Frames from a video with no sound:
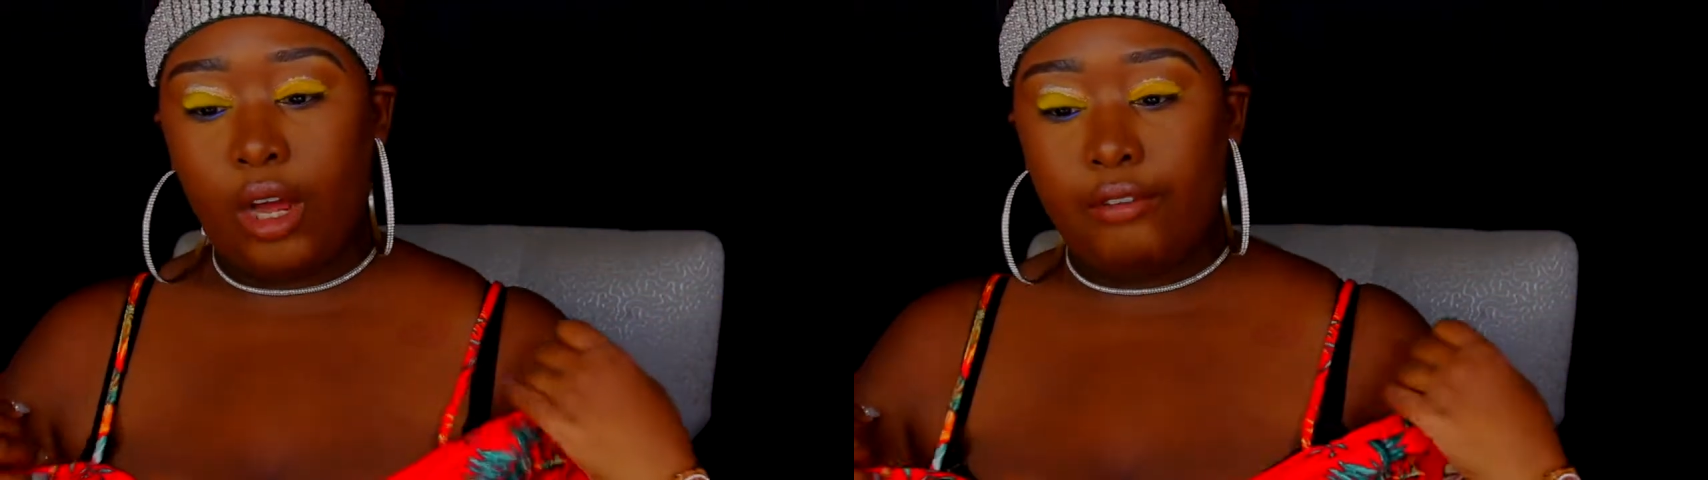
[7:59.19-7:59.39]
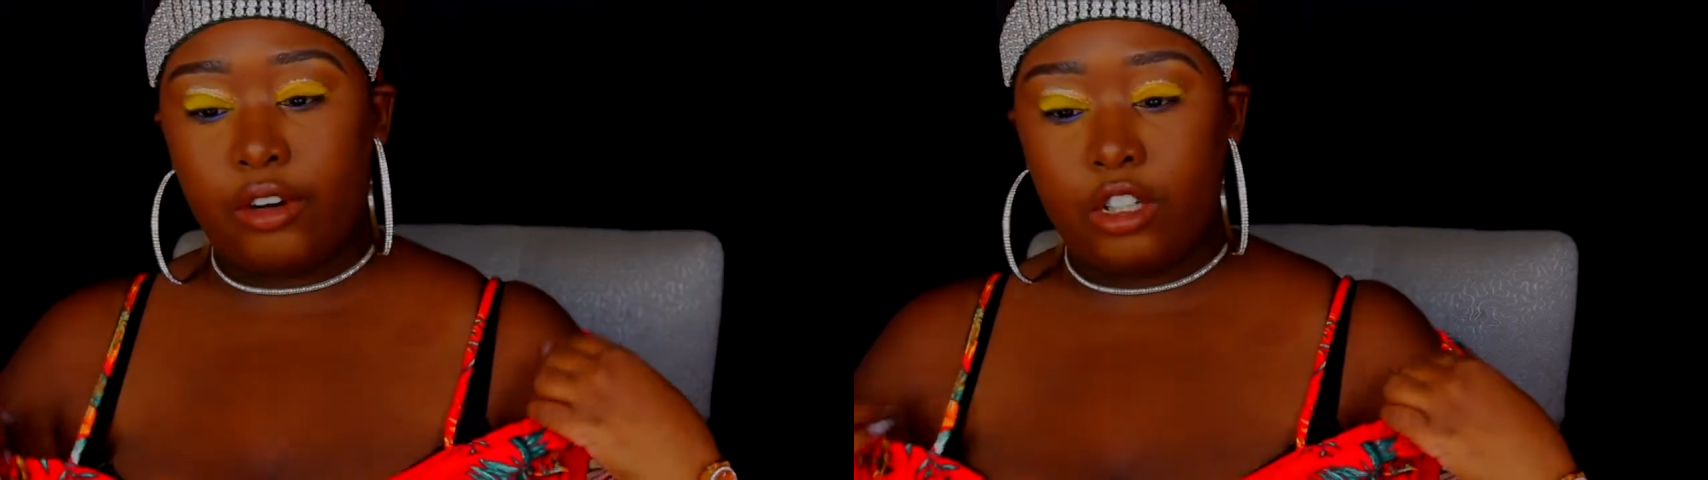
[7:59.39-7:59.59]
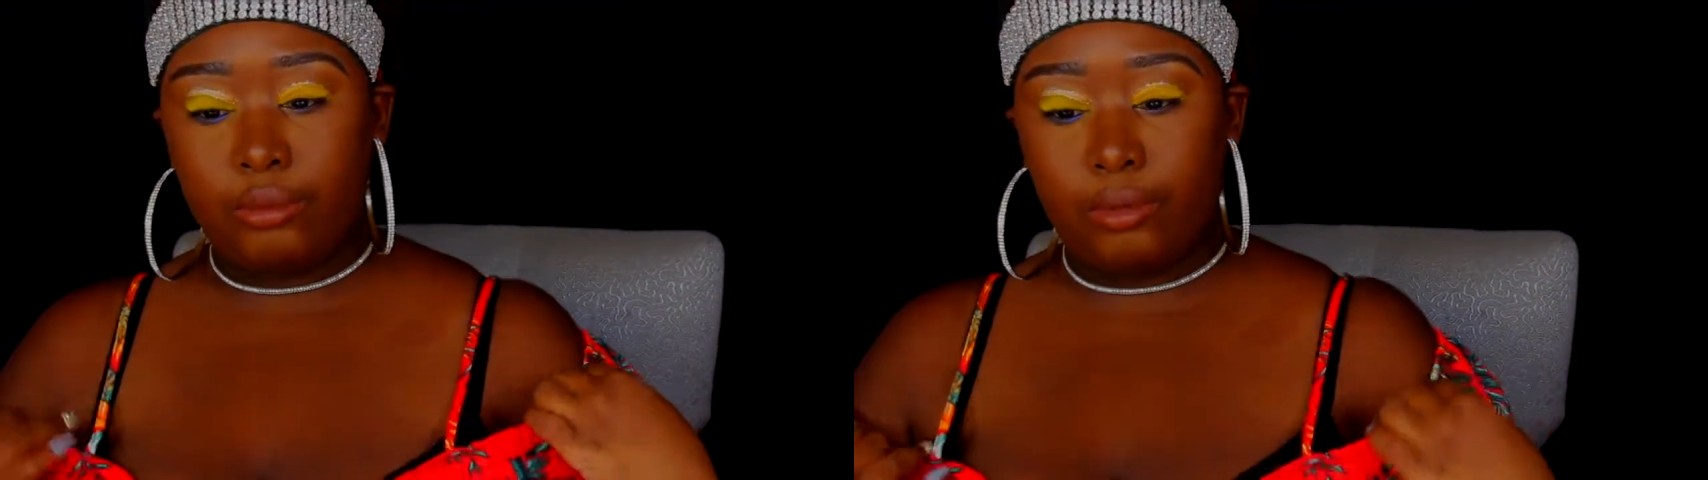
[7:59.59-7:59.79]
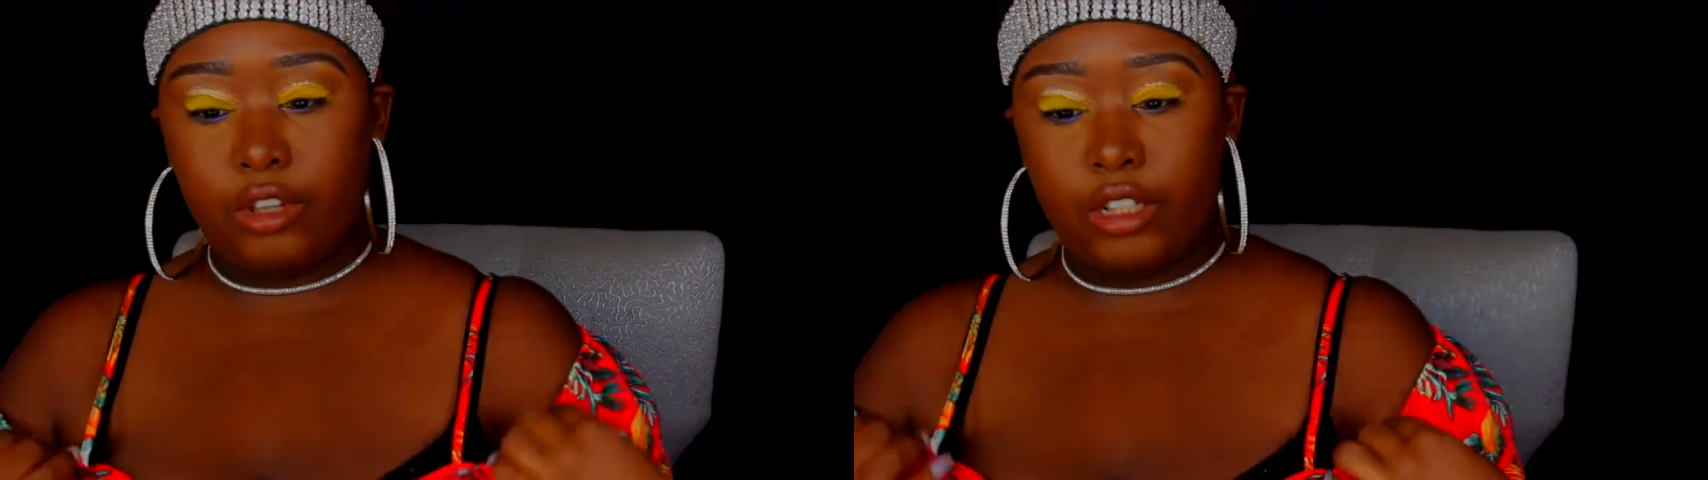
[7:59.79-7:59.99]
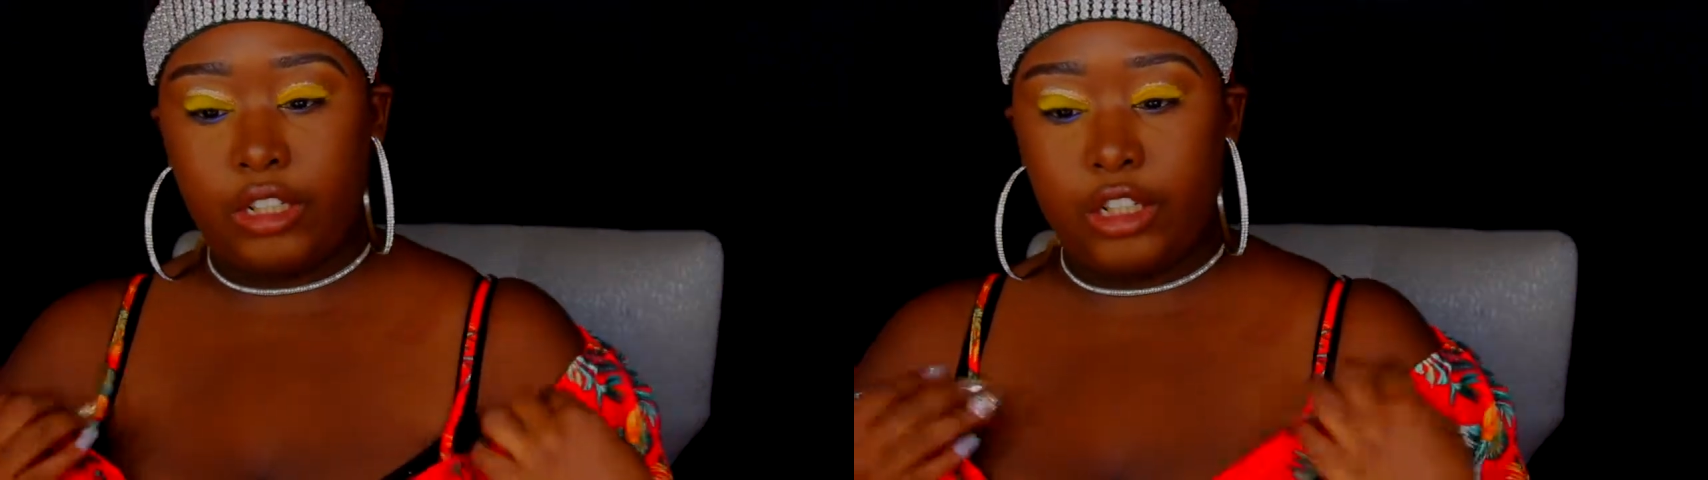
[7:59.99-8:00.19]
I first
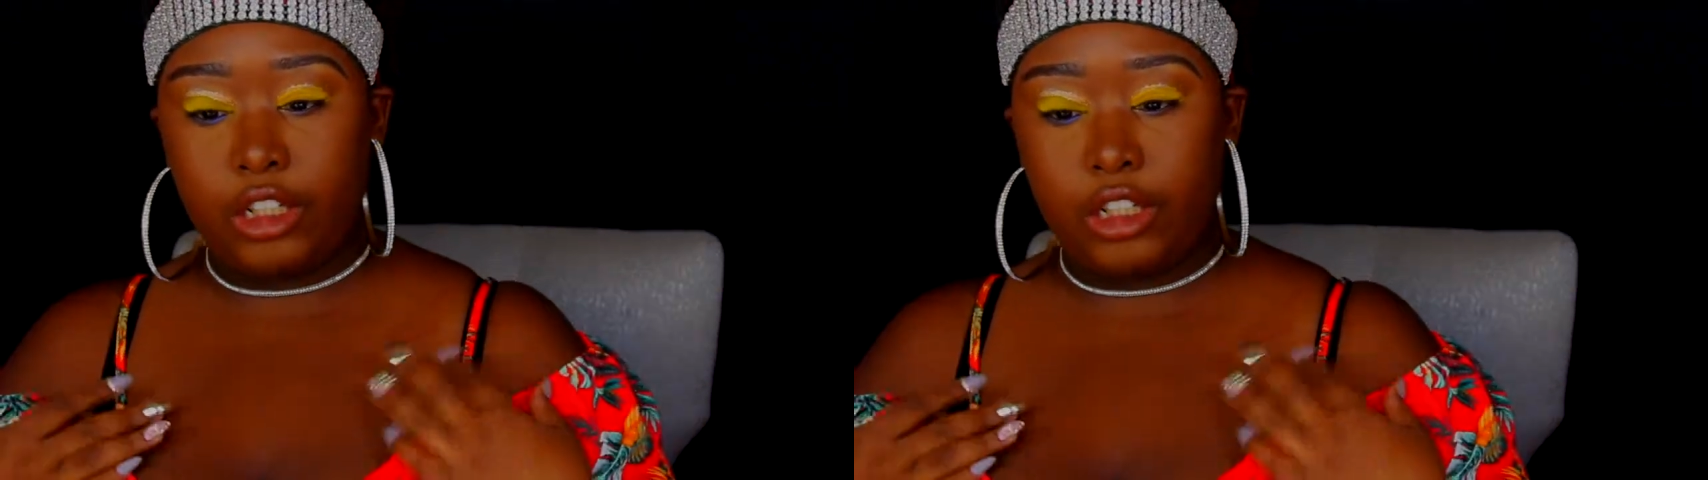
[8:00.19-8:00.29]
bought this